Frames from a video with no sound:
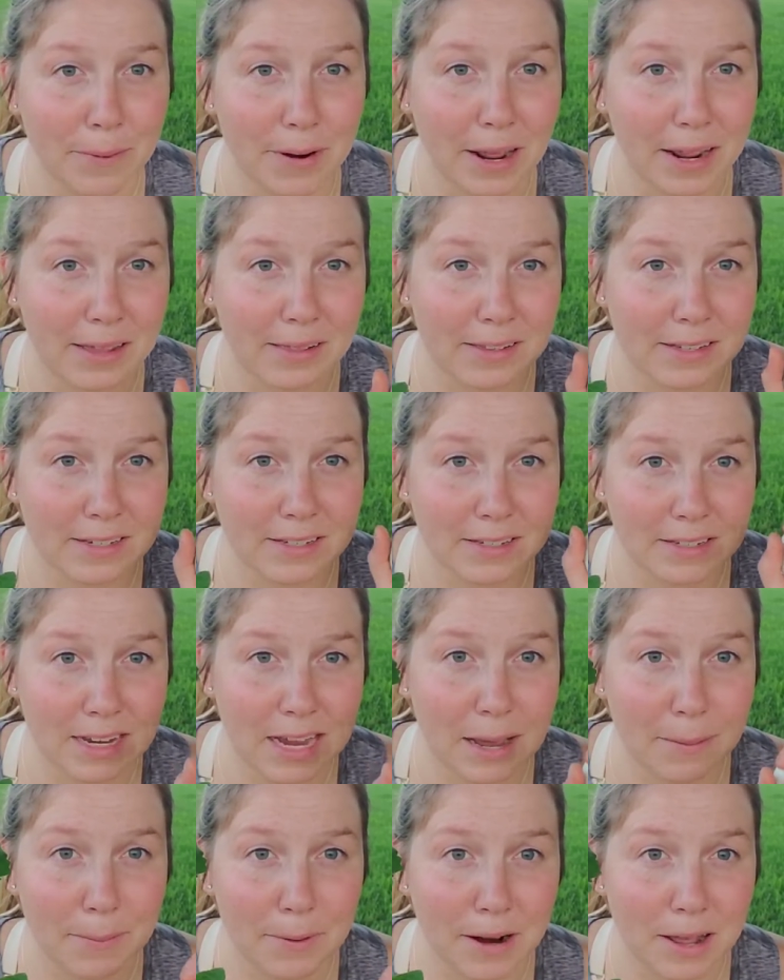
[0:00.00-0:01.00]
but I at least
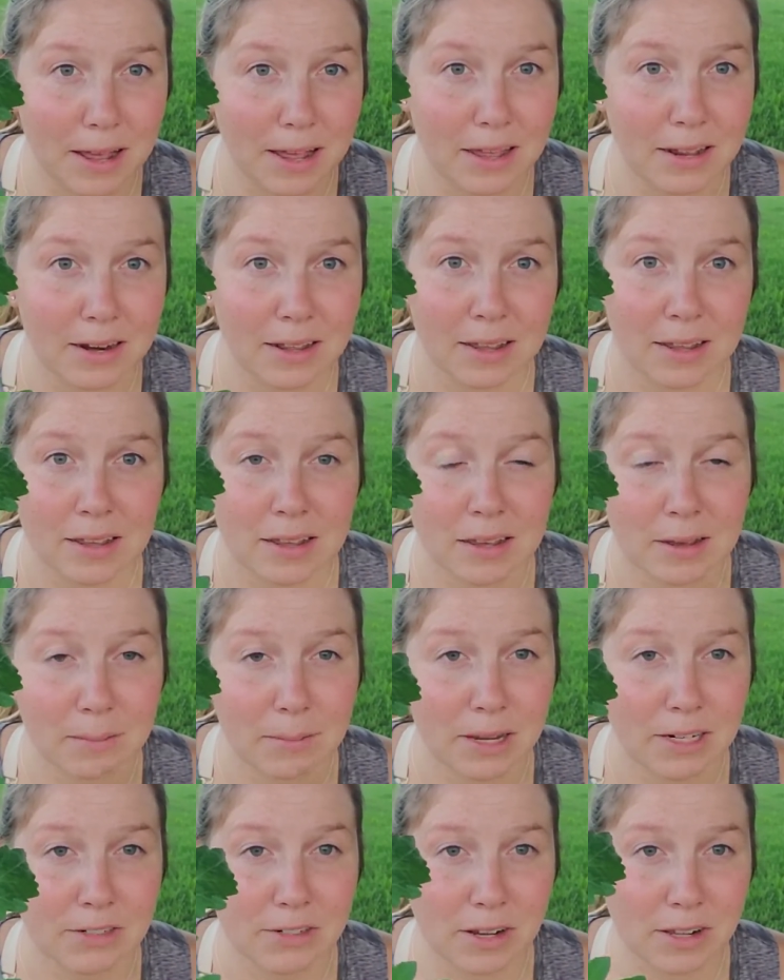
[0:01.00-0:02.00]
tap it on
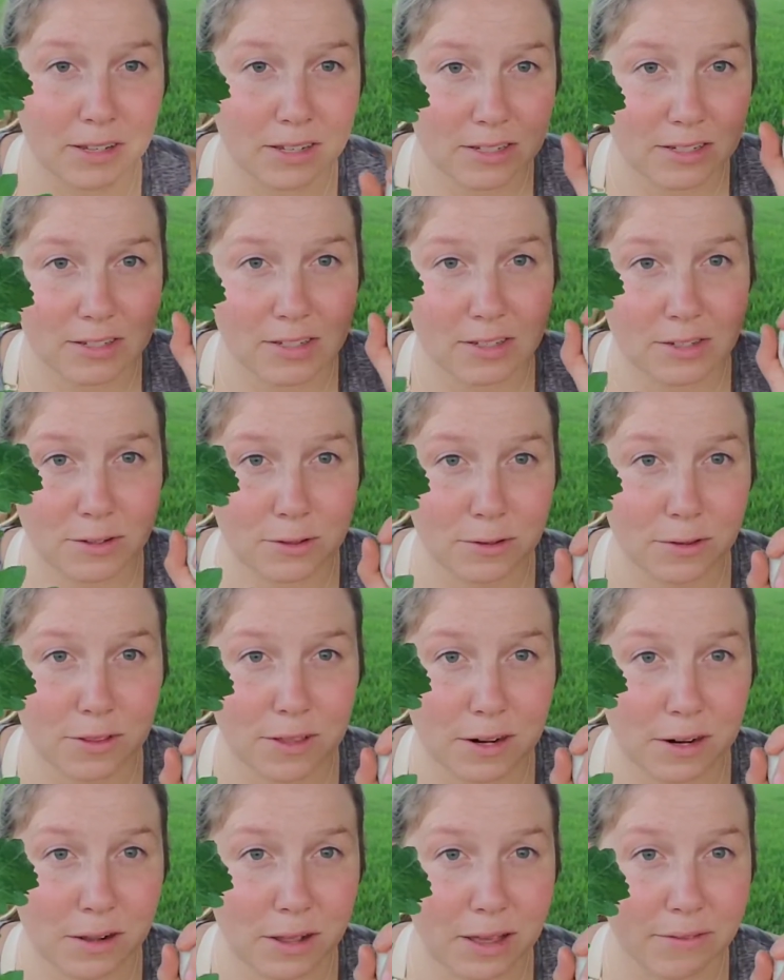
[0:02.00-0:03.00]
my trellis so
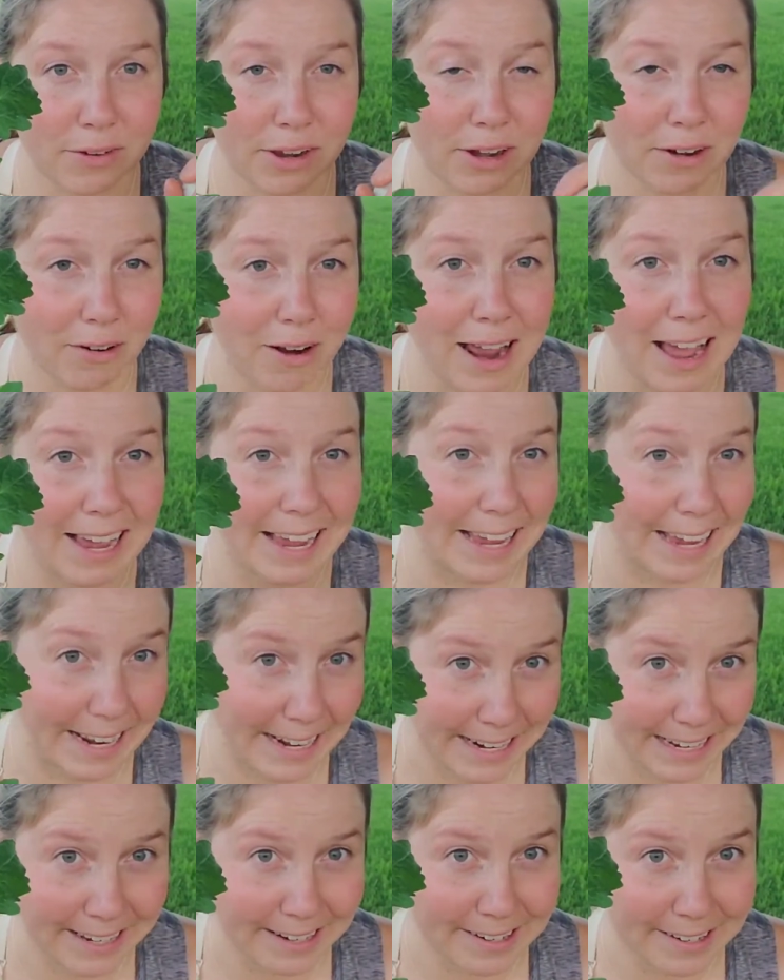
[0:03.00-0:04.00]
that it'll have a crack
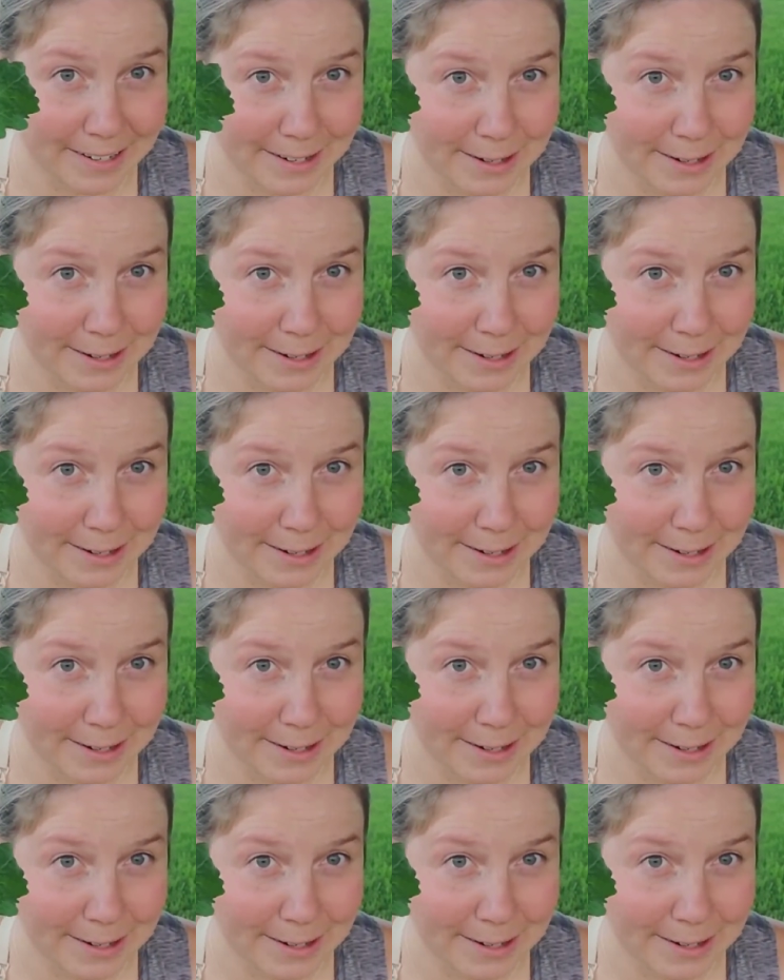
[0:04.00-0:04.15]
in it